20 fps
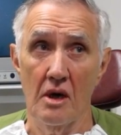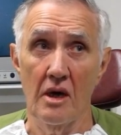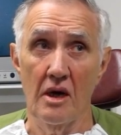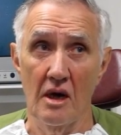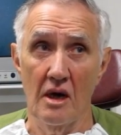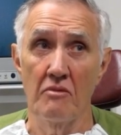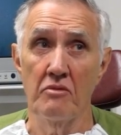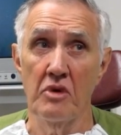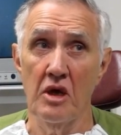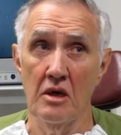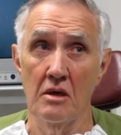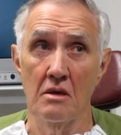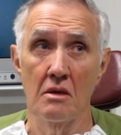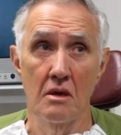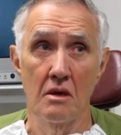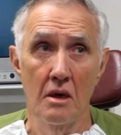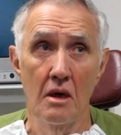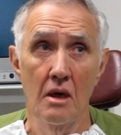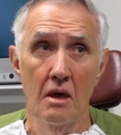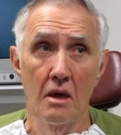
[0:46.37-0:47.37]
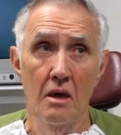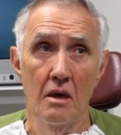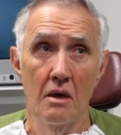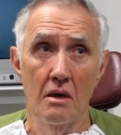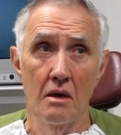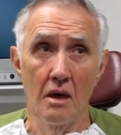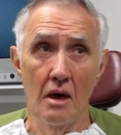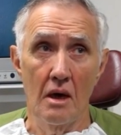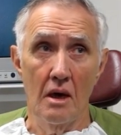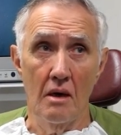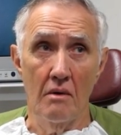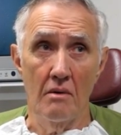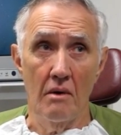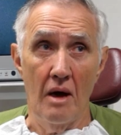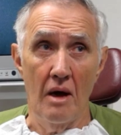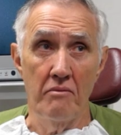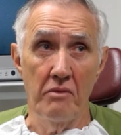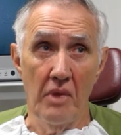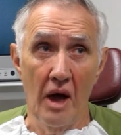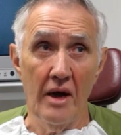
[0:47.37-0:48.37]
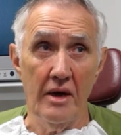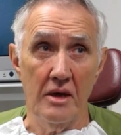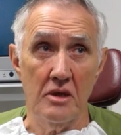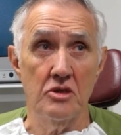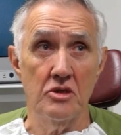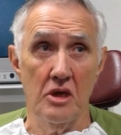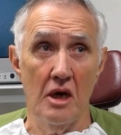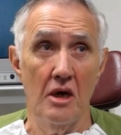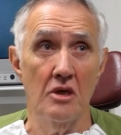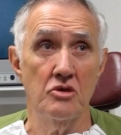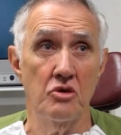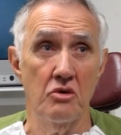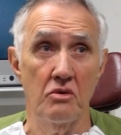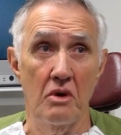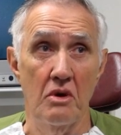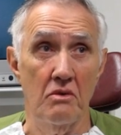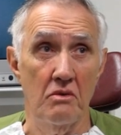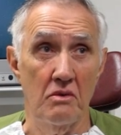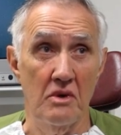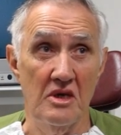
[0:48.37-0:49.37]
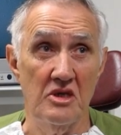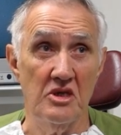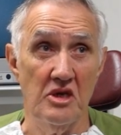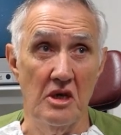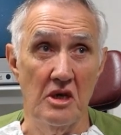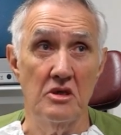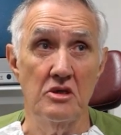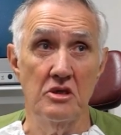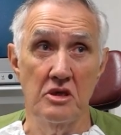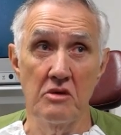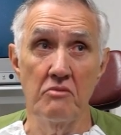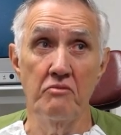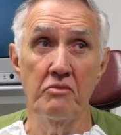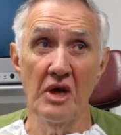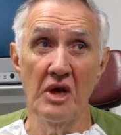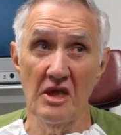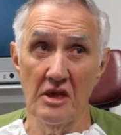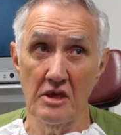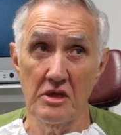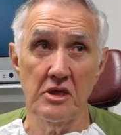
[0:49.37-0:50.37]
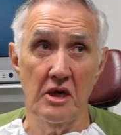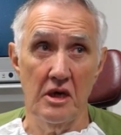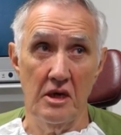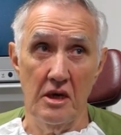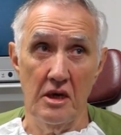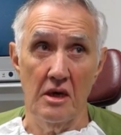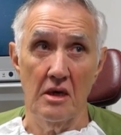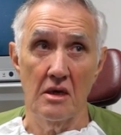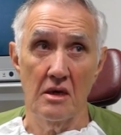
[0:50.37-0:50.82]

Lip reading: And I mean, I'm not exaggerating when I say debilitating.